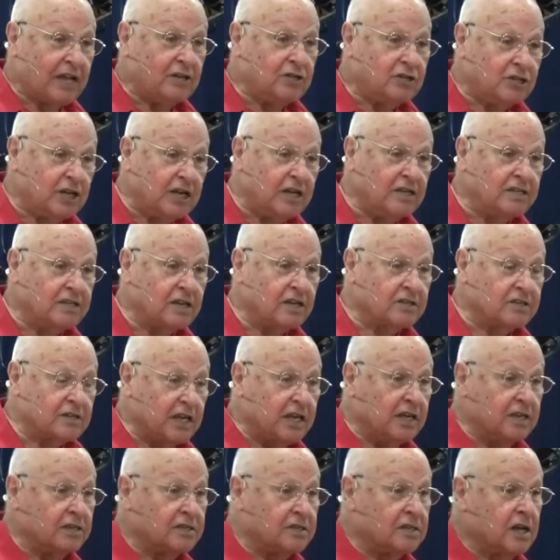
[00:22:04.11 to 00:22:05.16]
And Jesus
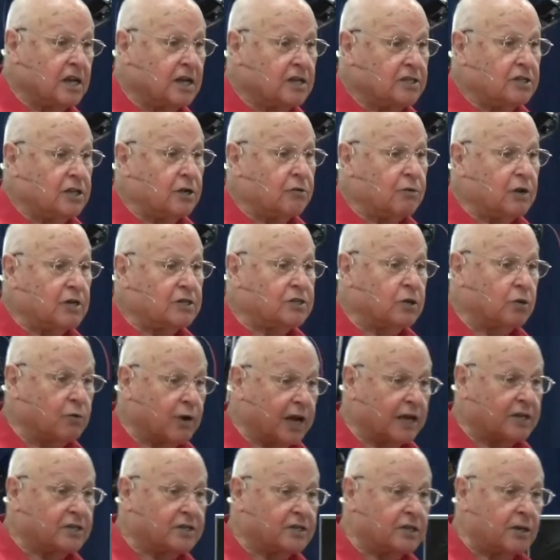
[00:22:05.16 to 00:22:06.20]
is the
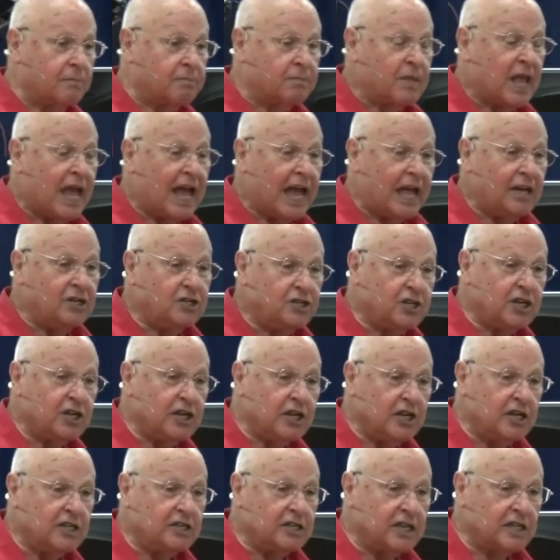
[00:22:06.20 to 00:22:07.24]
resurrection, and
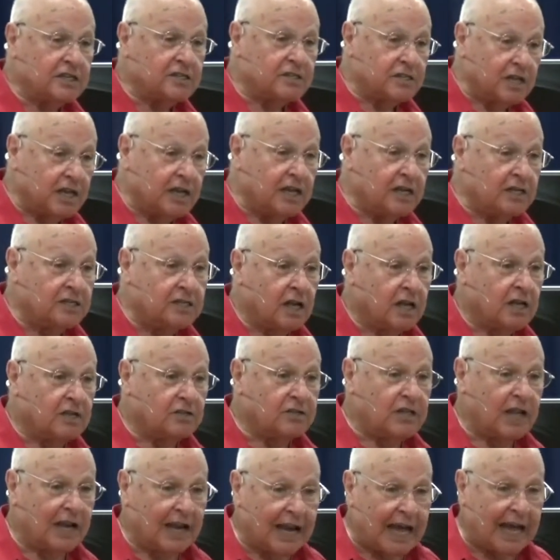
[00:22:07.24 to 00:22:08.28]
Jesus is
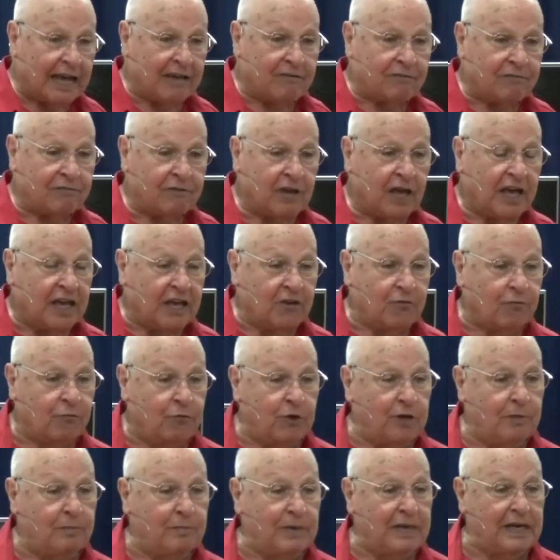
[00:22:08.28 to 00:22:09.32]
the life. If
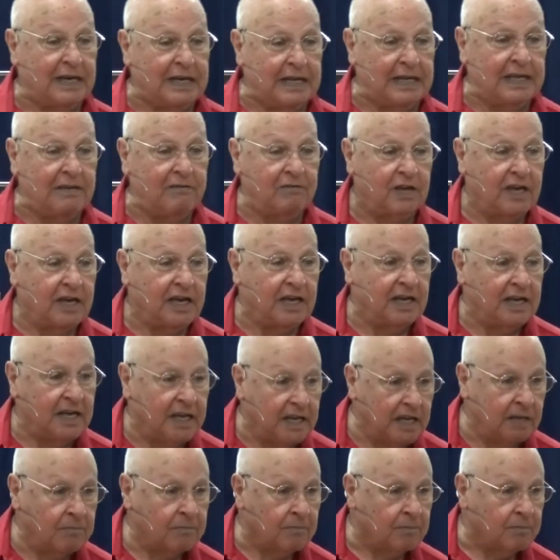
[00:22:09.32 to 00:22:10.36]
we believe in
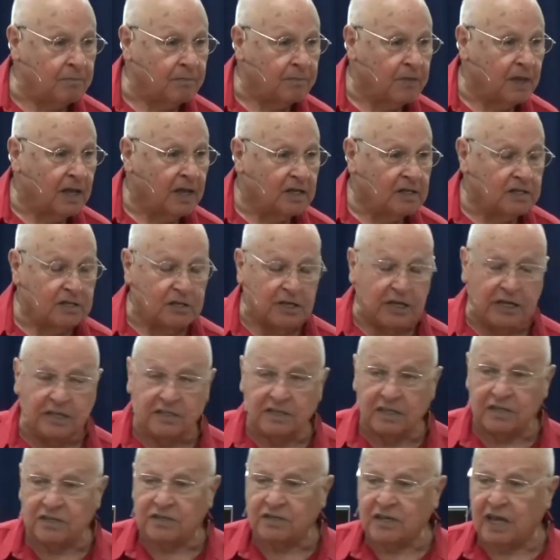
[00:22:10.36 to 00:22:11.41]
him,
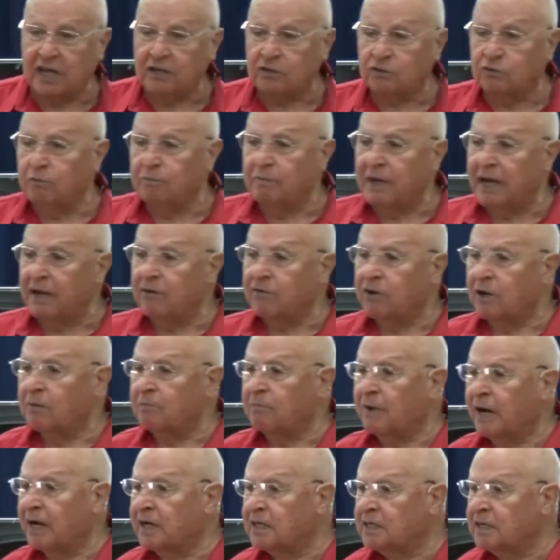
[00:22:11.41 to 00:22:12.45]
Jesus said to Mary
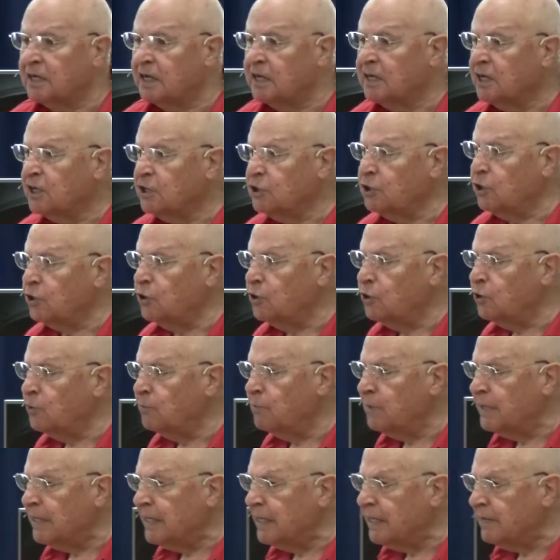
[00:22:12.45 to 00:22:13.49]
and Martha, Do you
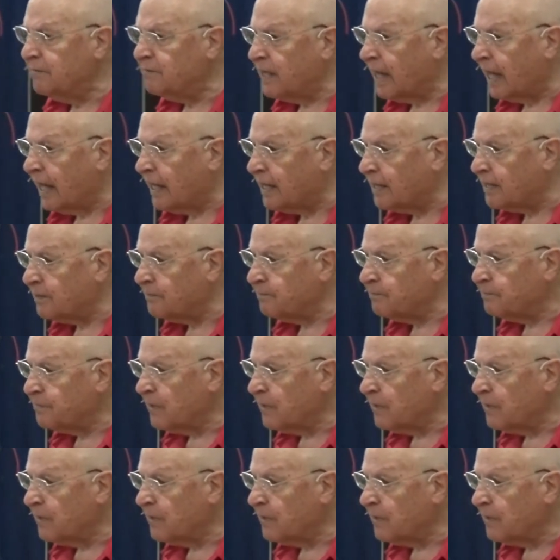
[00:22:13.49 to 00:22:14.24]
believe that?